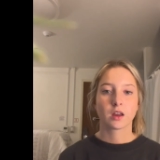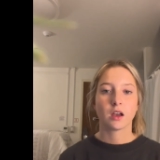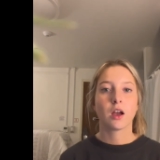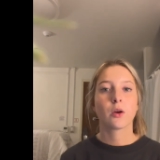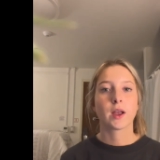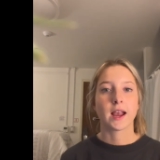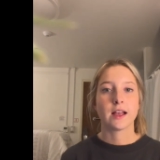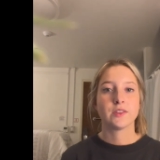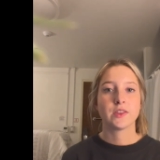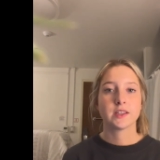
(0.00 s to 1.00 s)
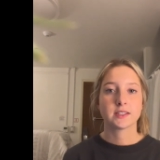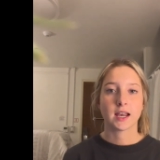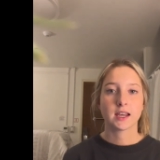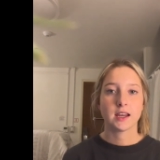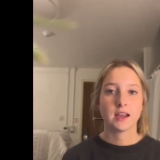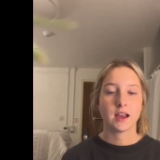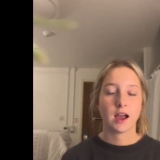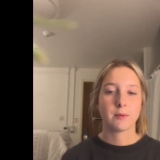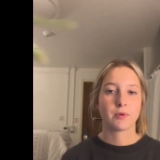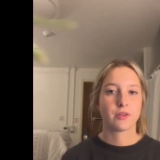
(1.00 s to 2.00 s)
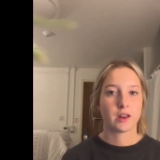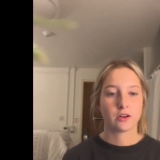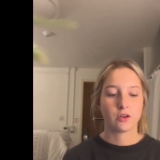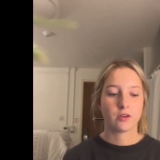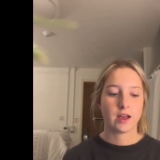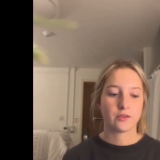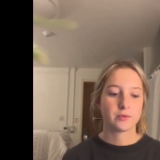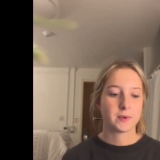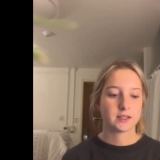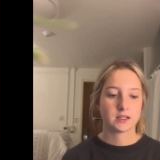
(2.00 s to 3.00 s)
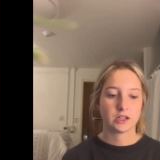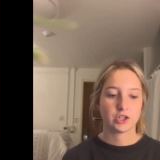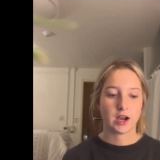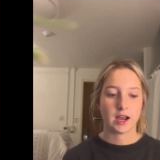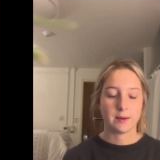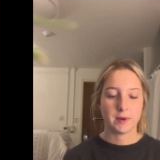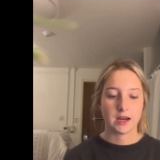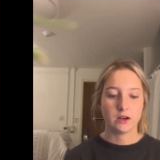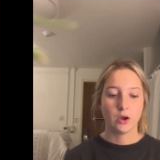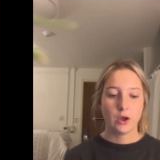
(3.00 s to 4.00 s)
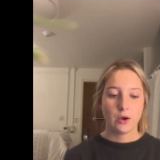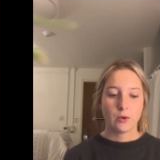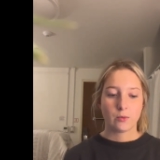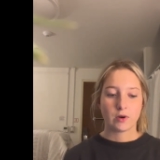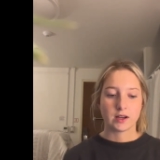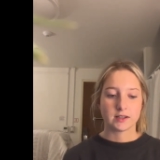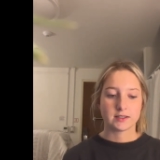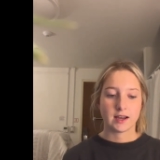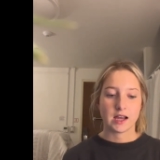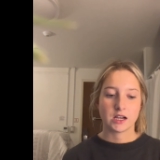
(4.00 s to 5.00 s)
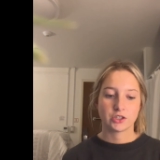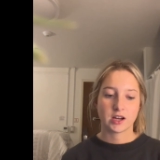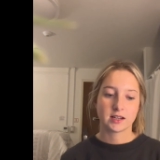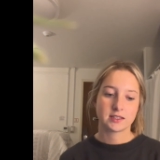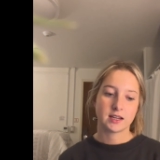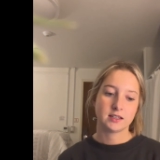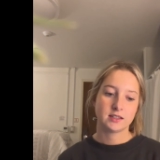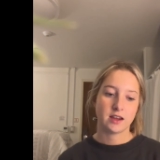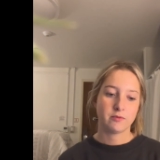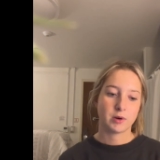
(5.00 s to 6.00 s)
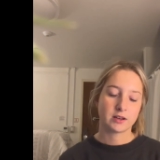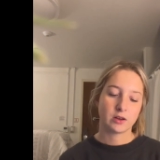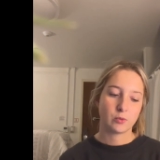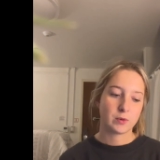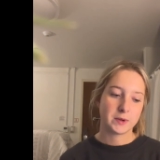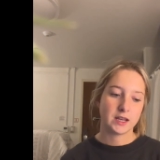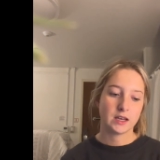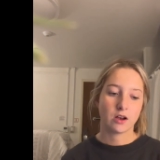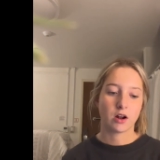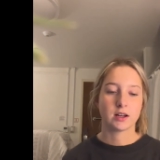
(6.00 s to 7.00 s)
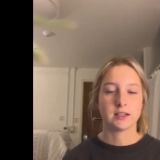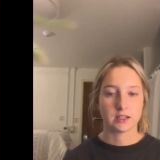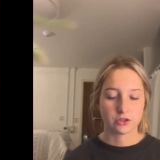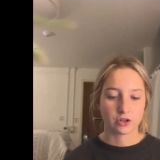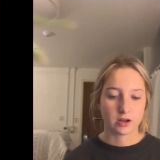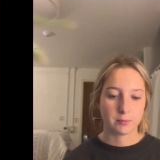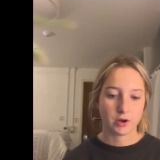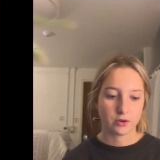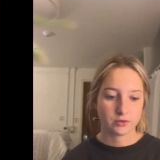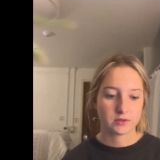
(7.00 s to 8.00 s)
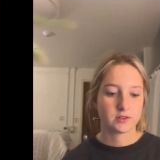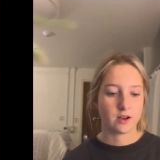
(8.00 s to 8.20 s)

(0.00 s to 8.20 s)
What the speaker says: Okay, and then the second hypothetical health message I made was a hashtag saying Save Pregnant Women on an Instagram post.